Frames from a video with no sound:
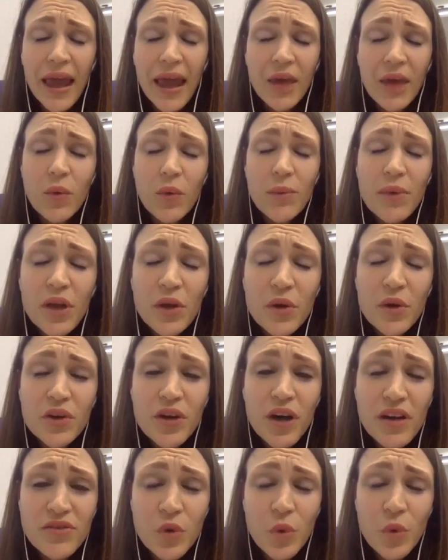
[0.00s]
women who
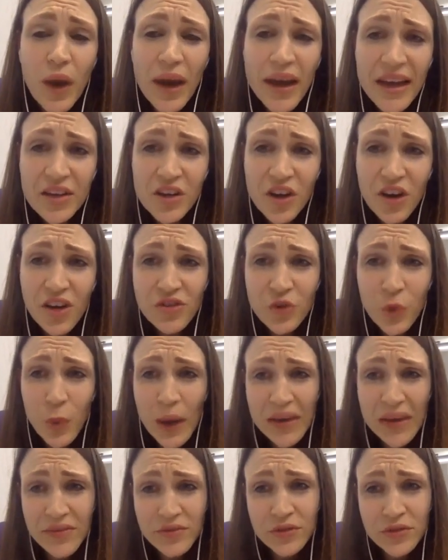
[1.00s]
are
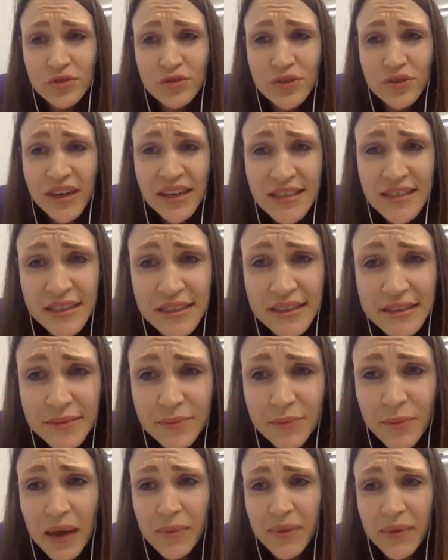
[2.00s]
overweight for a reason.
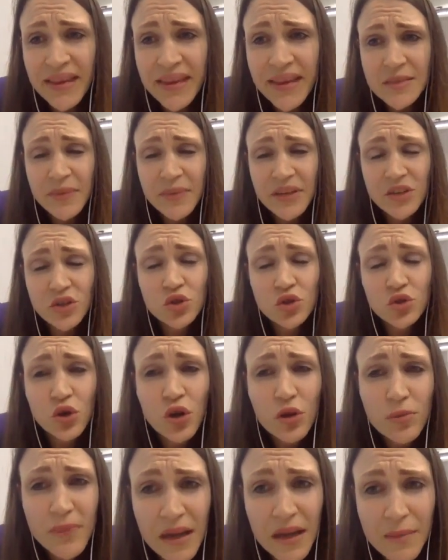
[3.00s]
Maybe there's been
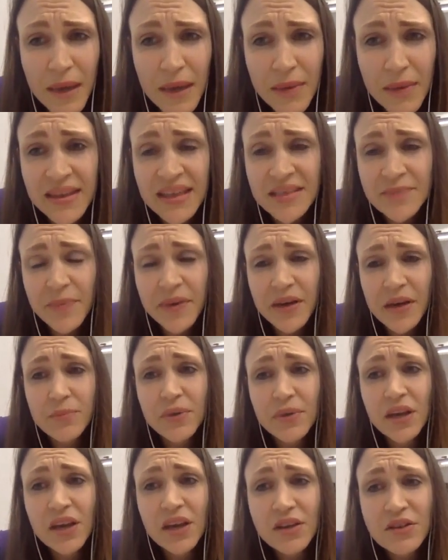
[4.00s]
trauma, maybe there's been
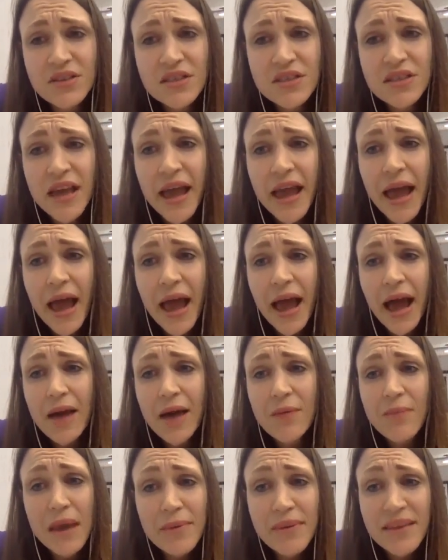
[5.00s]
abuse,
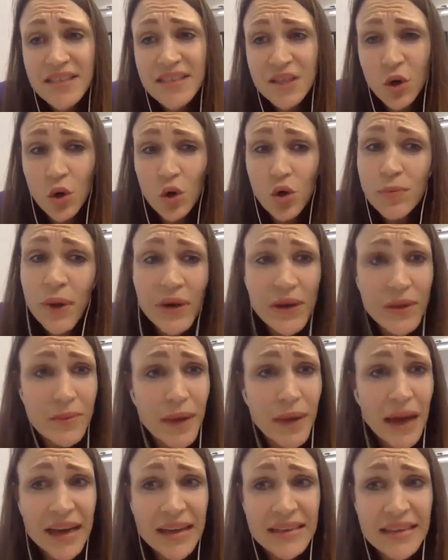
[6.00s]
maybe there's a hormone
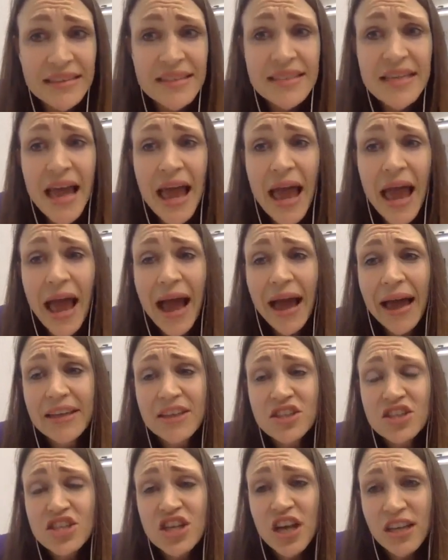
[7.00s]
imbalance,
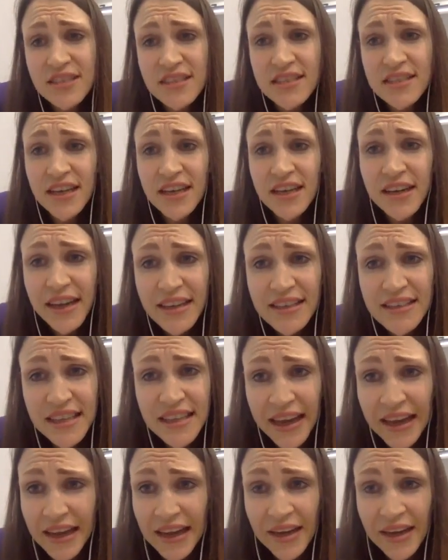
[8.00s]
and just
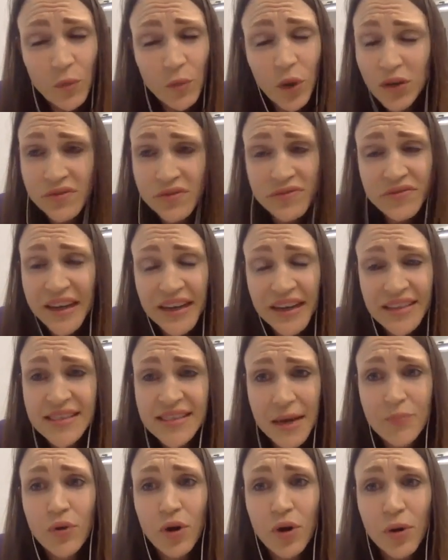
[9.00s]
dieting won't fix
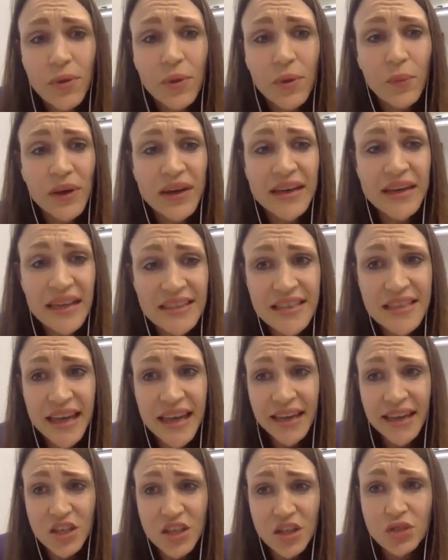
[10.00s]
that problem. We need to
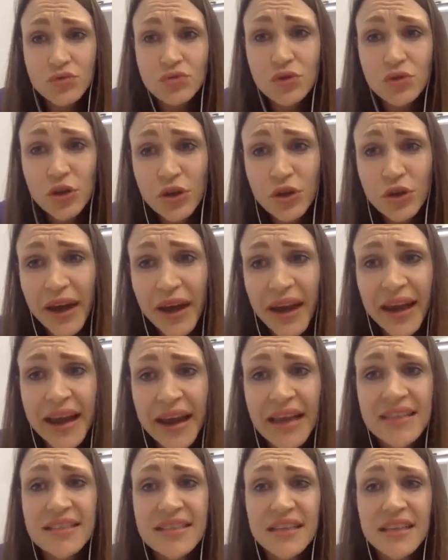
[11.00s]
get to the root, and I
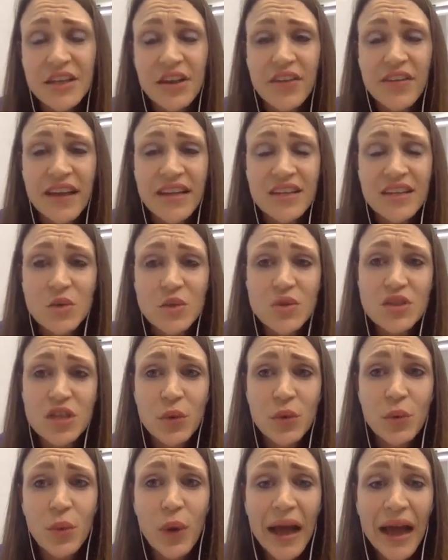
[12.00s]
guess that's
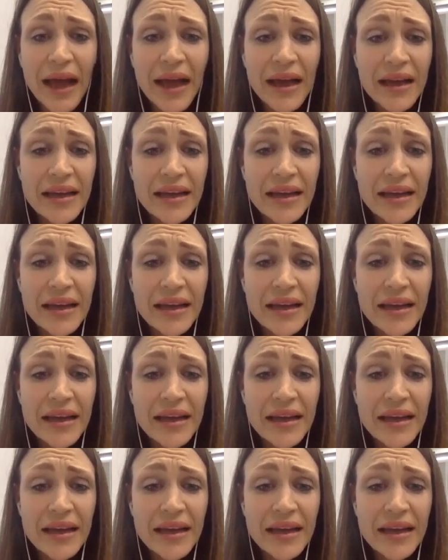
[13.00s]
also where